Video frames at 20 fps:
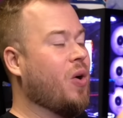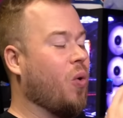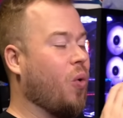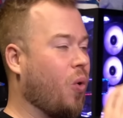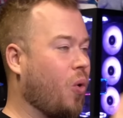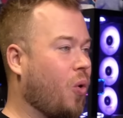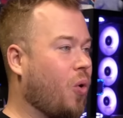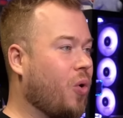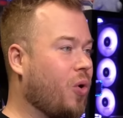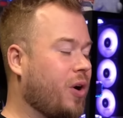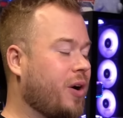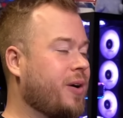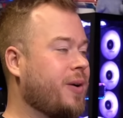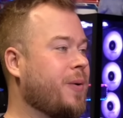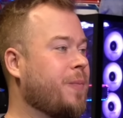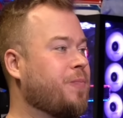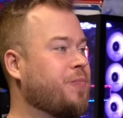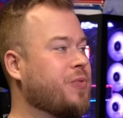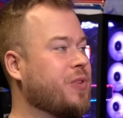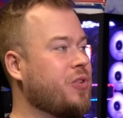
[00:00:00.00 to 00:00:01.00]
Or
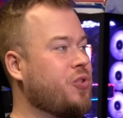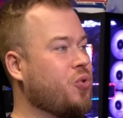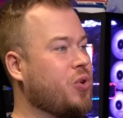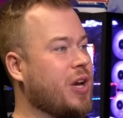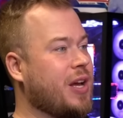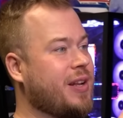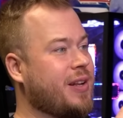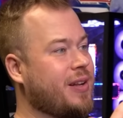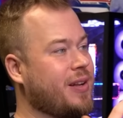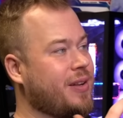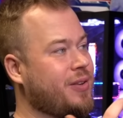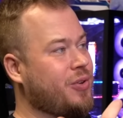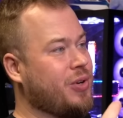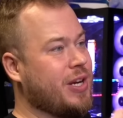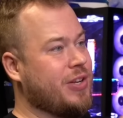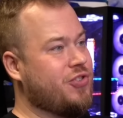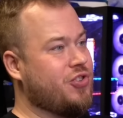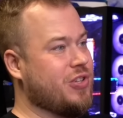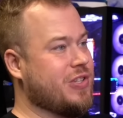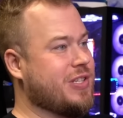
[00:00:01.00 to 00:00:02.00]
you can, you
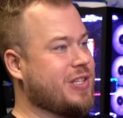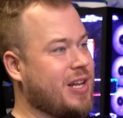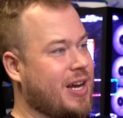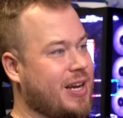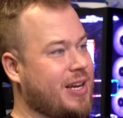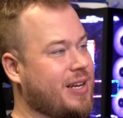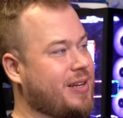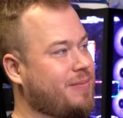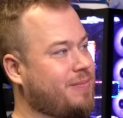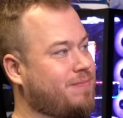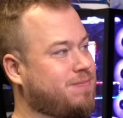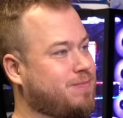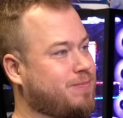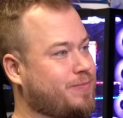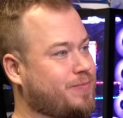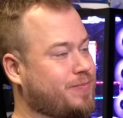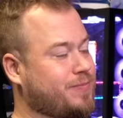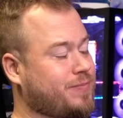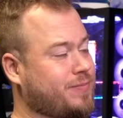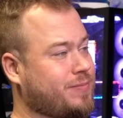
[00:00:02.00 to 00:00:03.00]
can just, like,
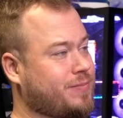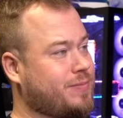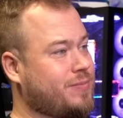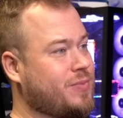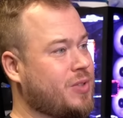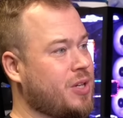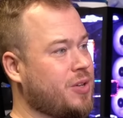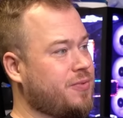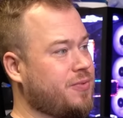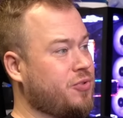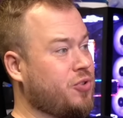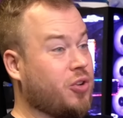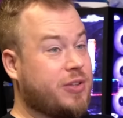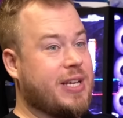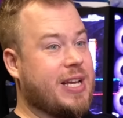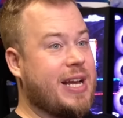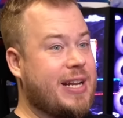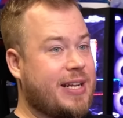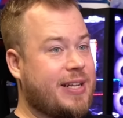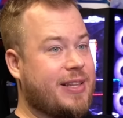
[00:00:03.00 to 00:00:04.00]
not
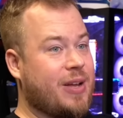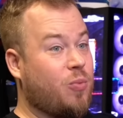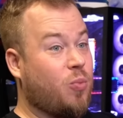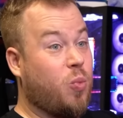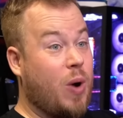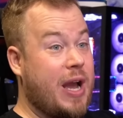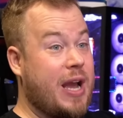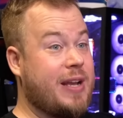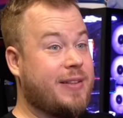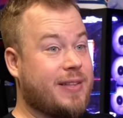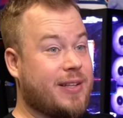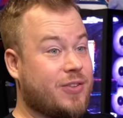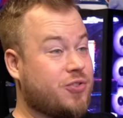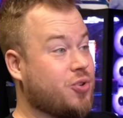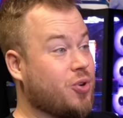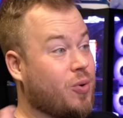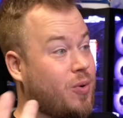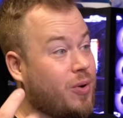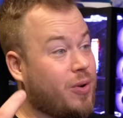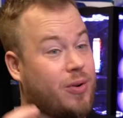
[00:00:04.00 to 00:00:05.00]
get it and wait and
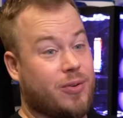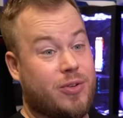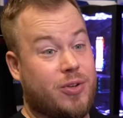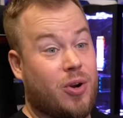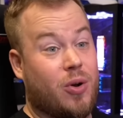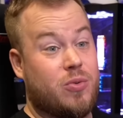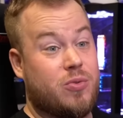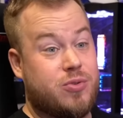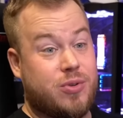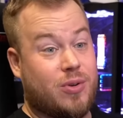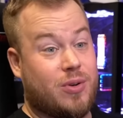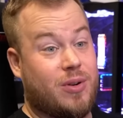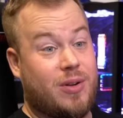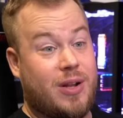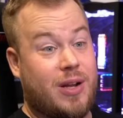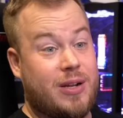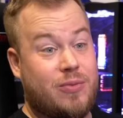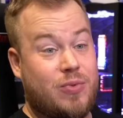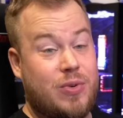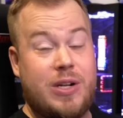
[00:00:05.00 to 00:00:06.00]
so on, you know? So,
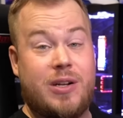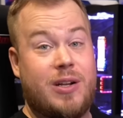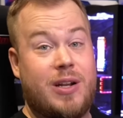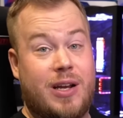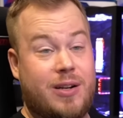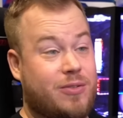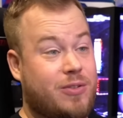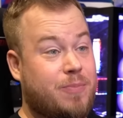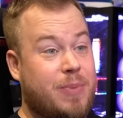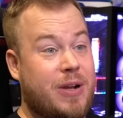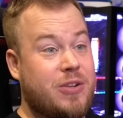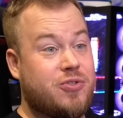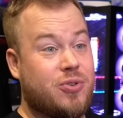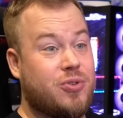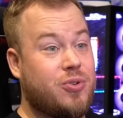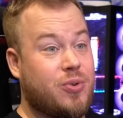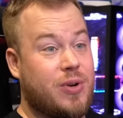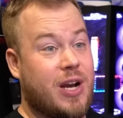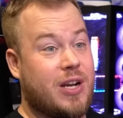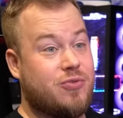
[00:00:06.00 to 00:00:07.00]
like, really, like, depends on
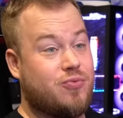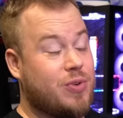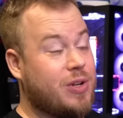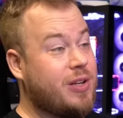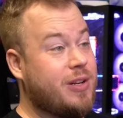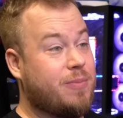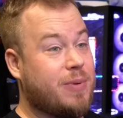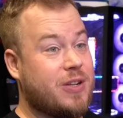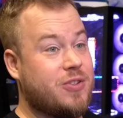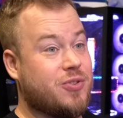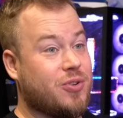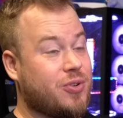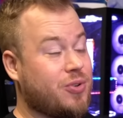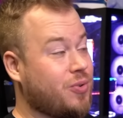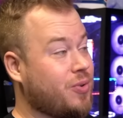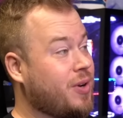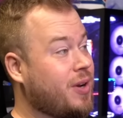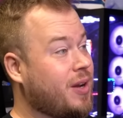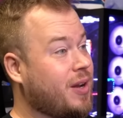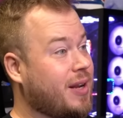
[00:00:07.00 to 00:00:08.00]
you, guys. Really depends on
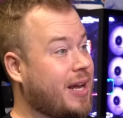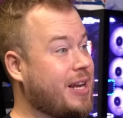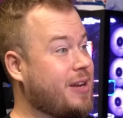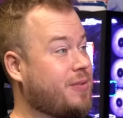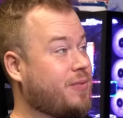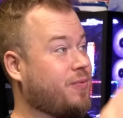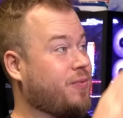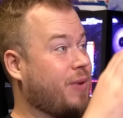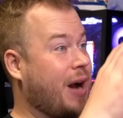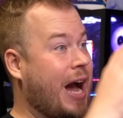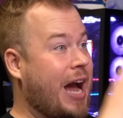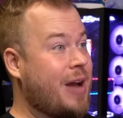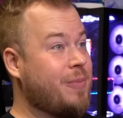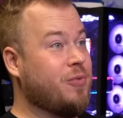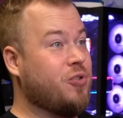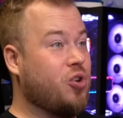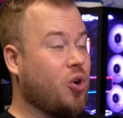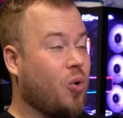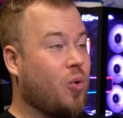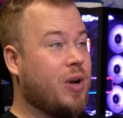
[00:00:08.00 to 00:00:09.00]
you. Like,
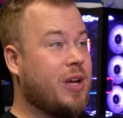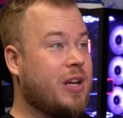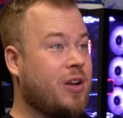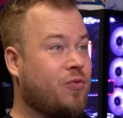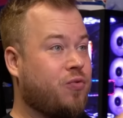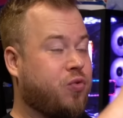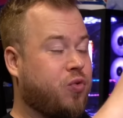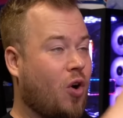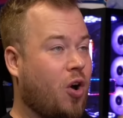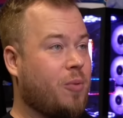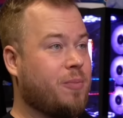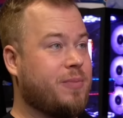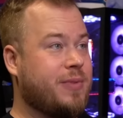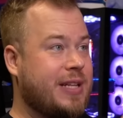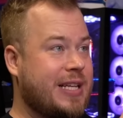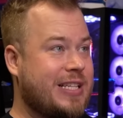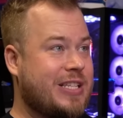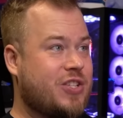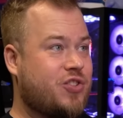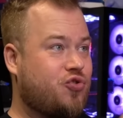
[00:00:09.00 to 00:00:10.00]
I'm going from
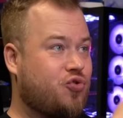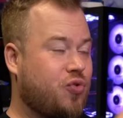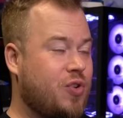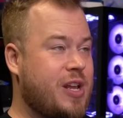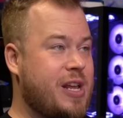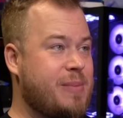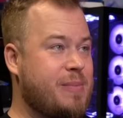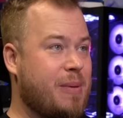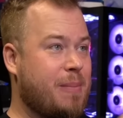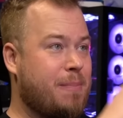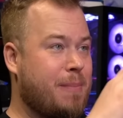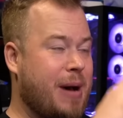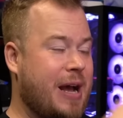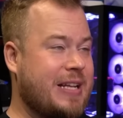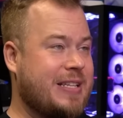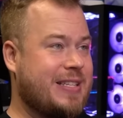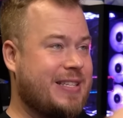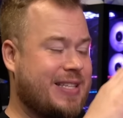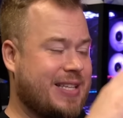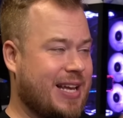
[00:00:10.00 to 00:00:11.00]
this stream
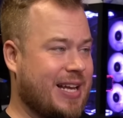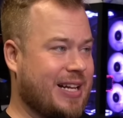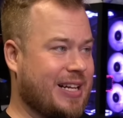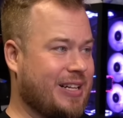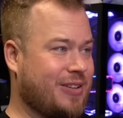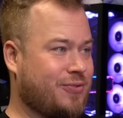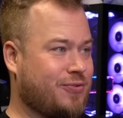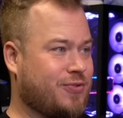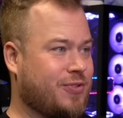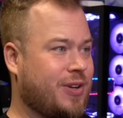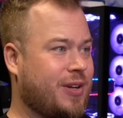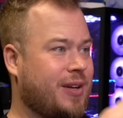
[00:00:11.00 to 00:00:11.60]
myself